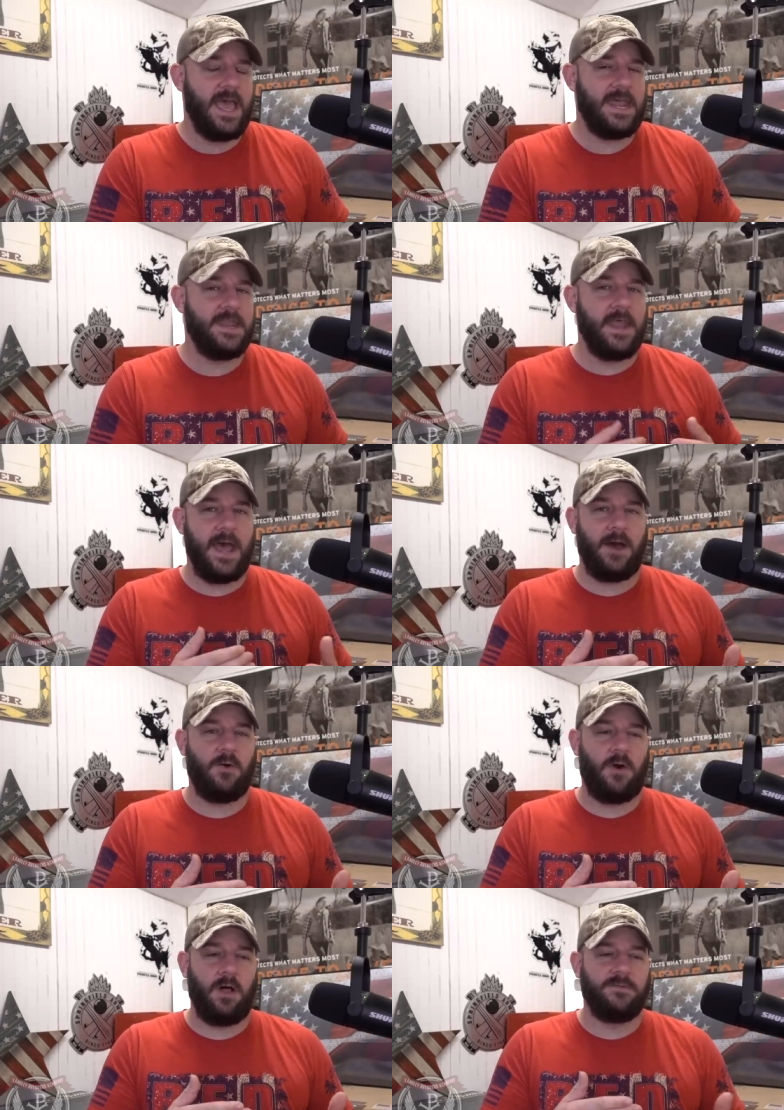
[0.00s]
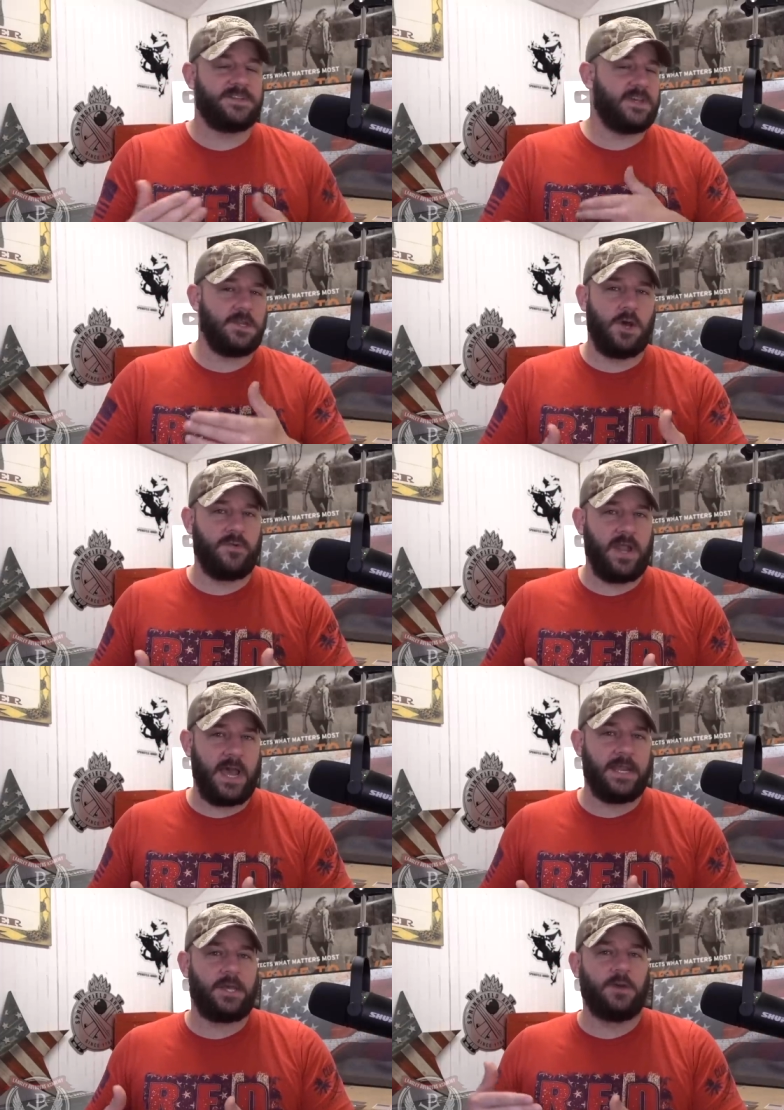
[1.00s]
And now, all of a sudden,
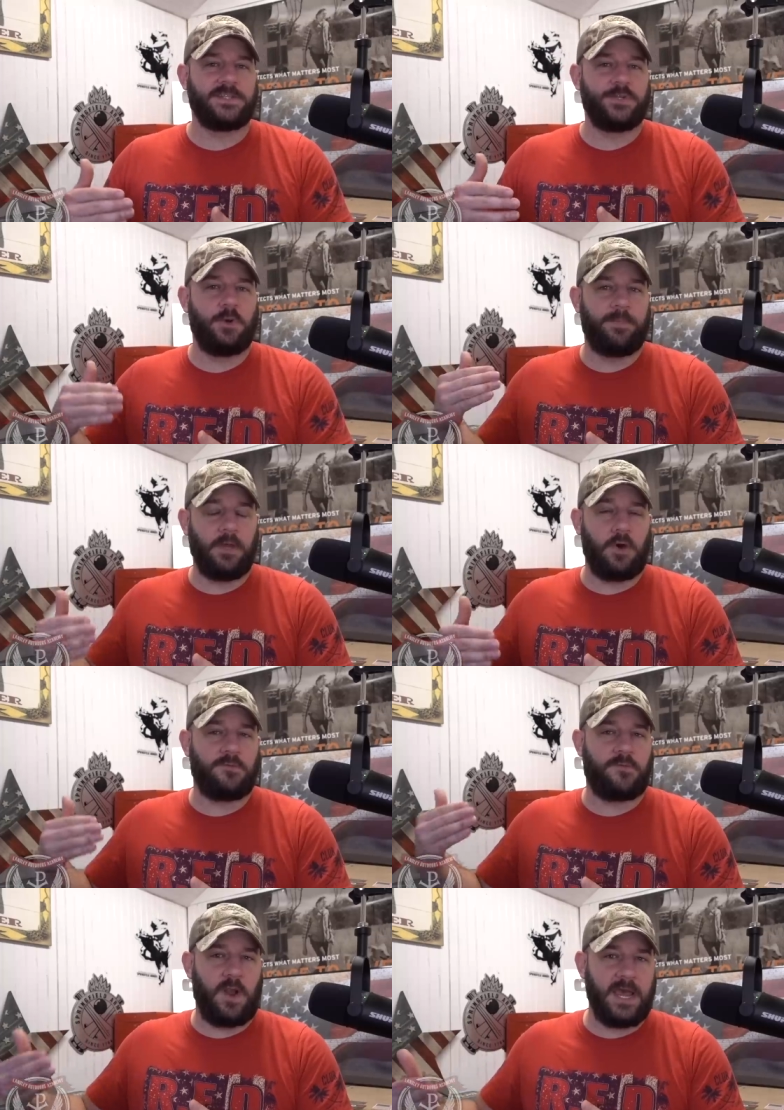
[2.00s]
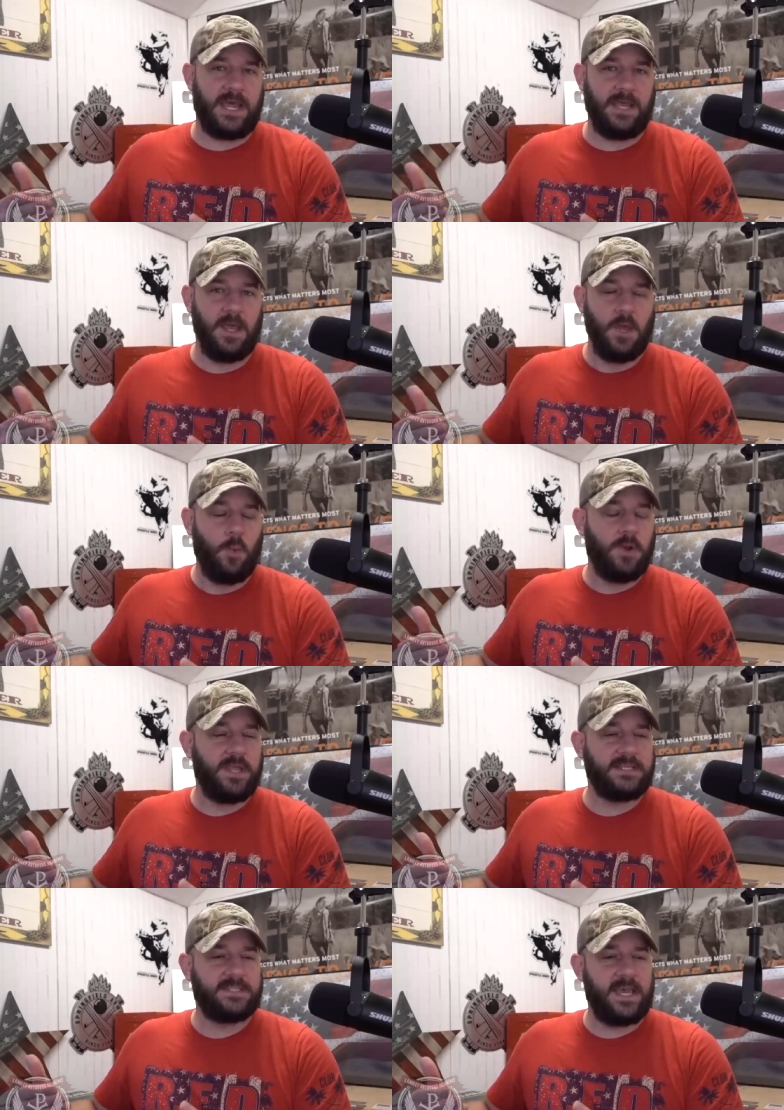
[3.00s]
overnight, it goes into a bill on Friday where
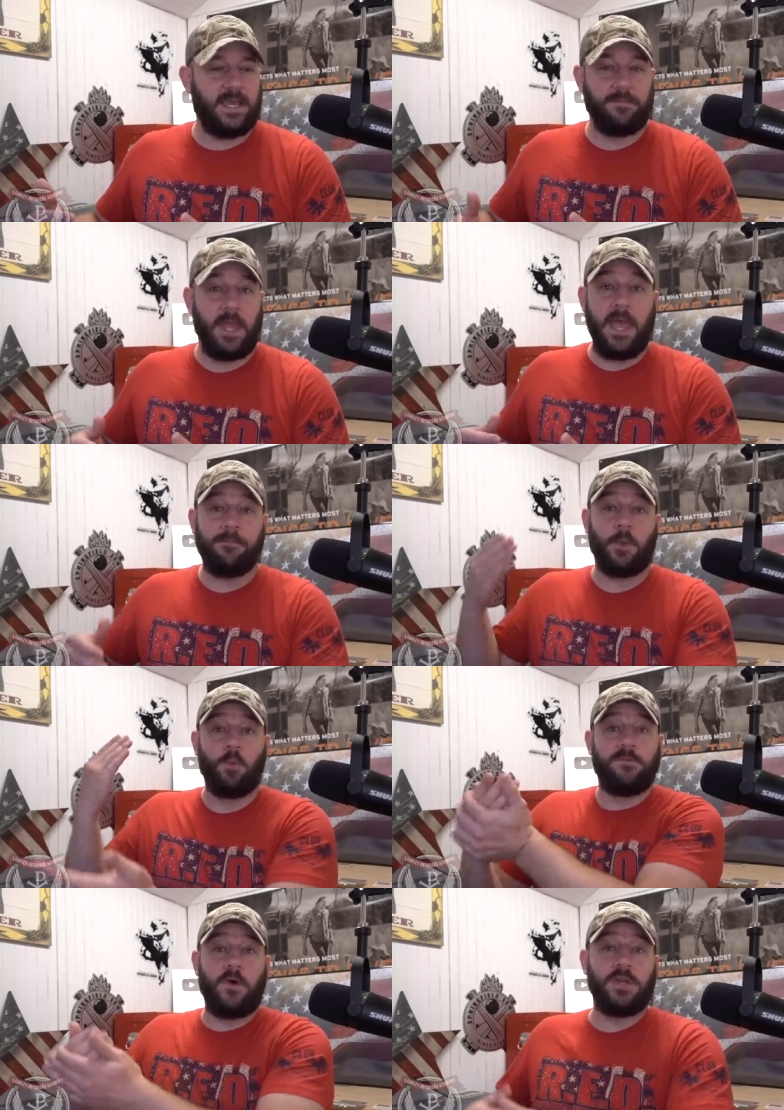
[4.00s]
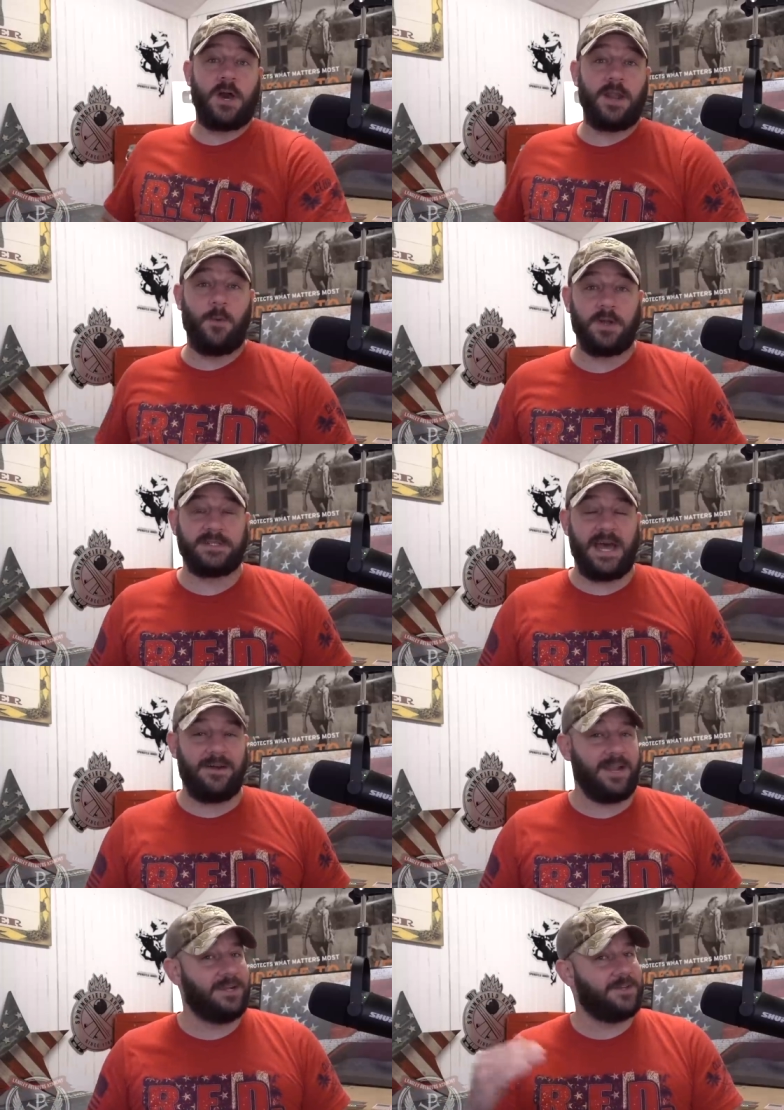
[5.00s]
they say, hey, we're voting on it. It worked
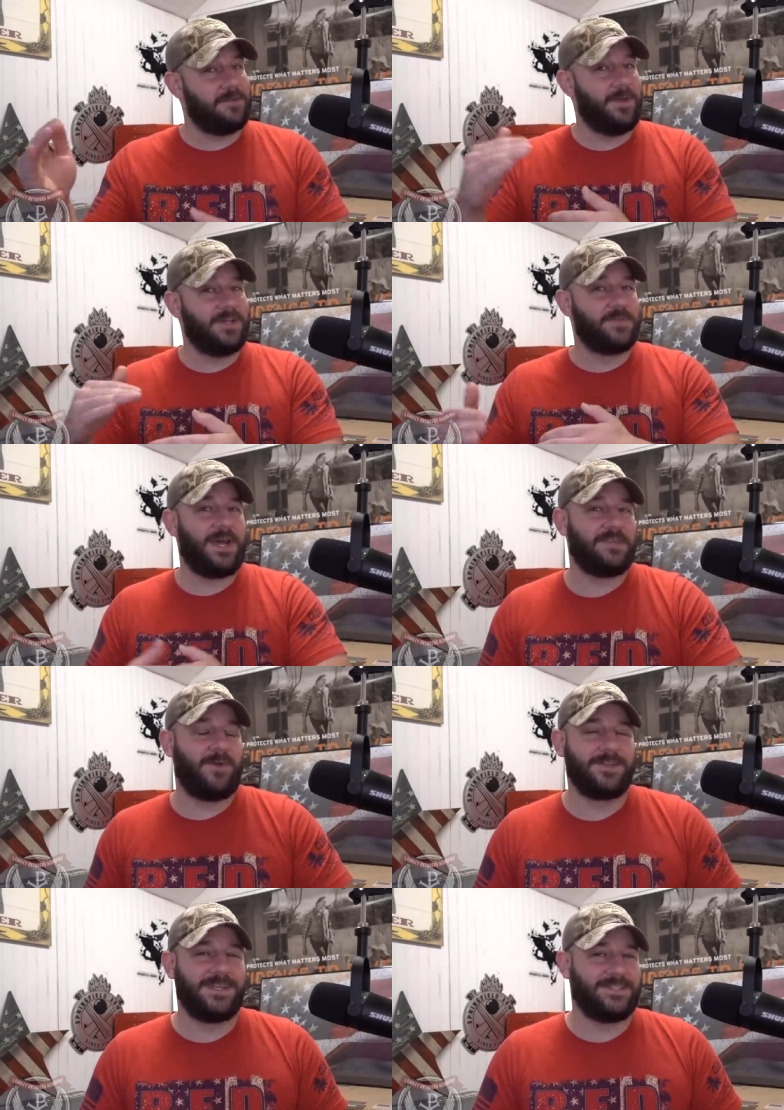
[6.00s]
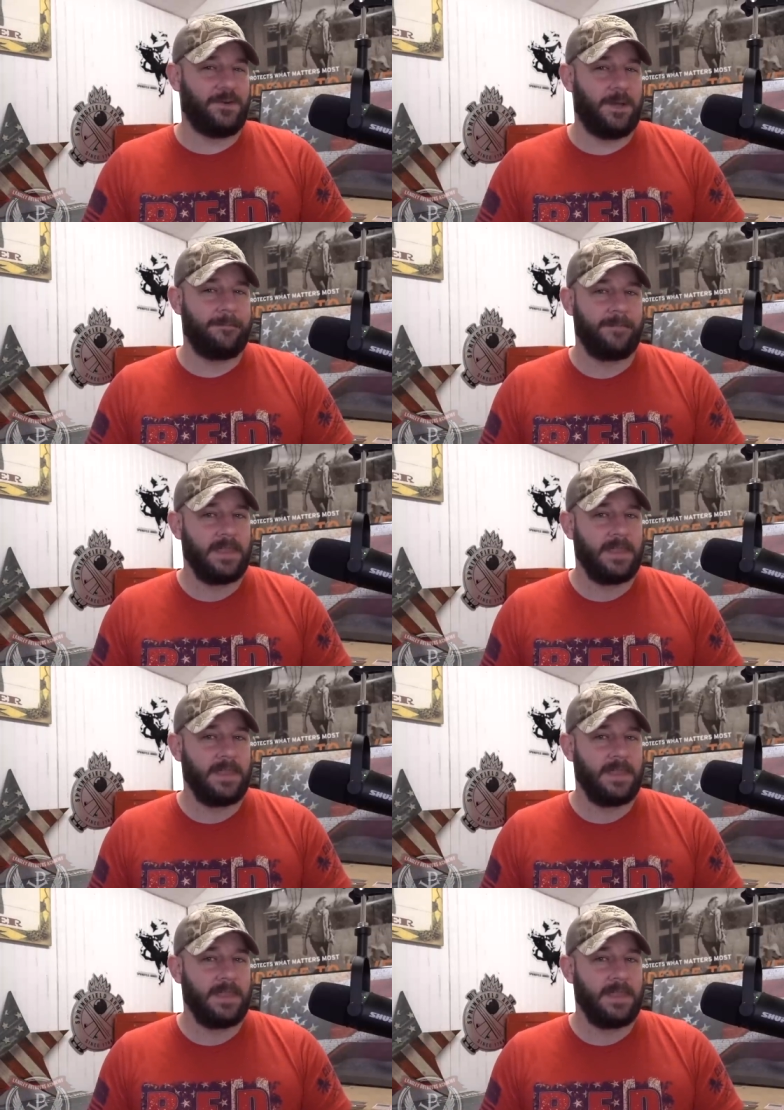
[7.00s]
out. Here's all the bills. We got the votes. Let's do it.